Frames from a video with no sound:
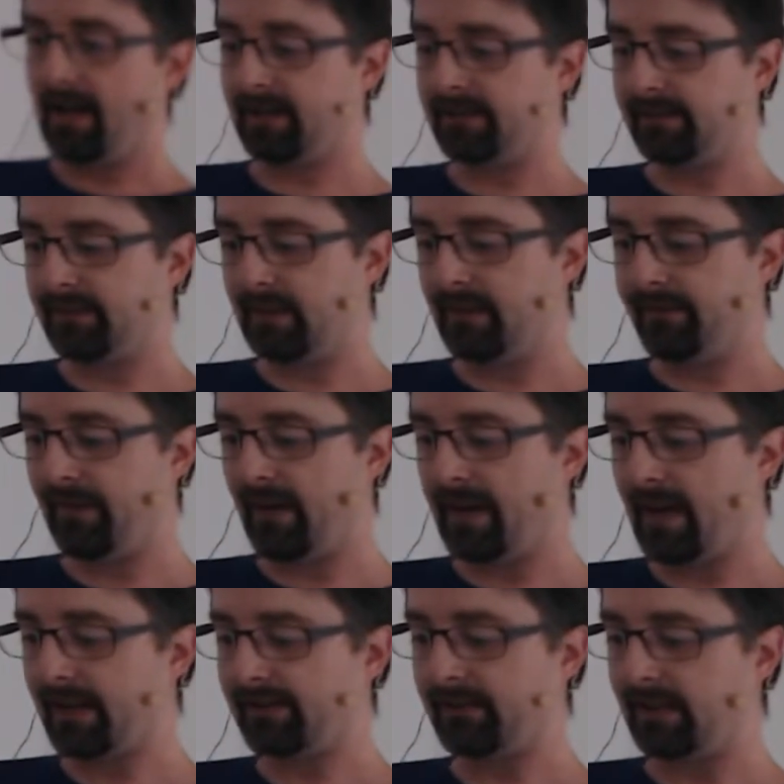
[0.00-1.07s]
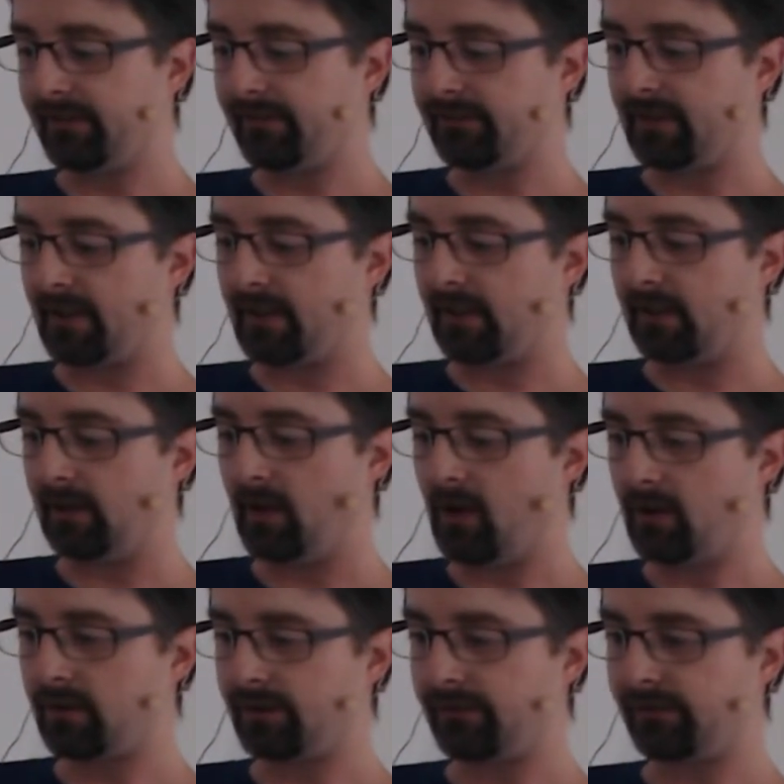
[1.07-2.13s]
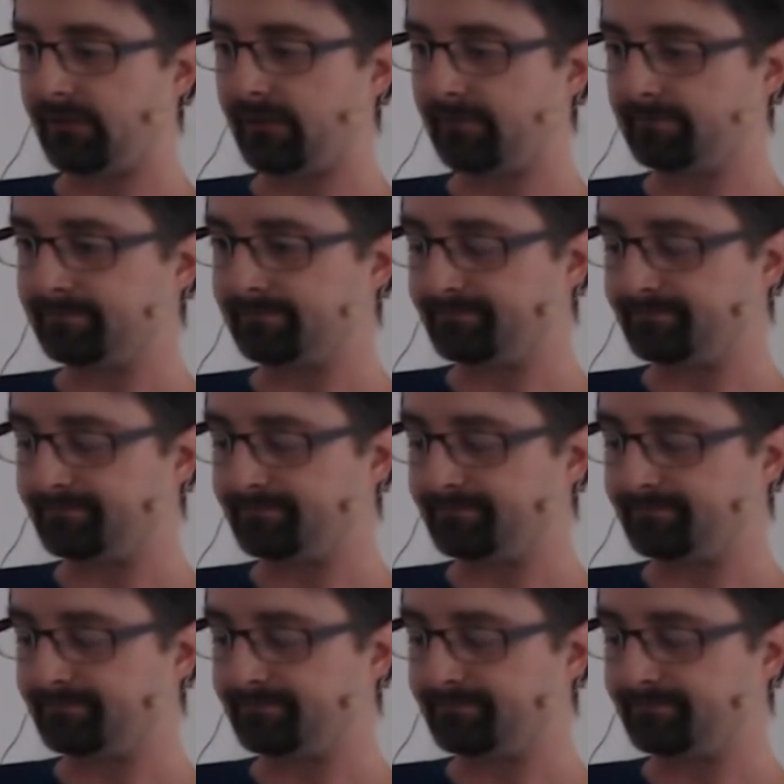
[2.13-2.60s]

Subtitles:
And if I access the logs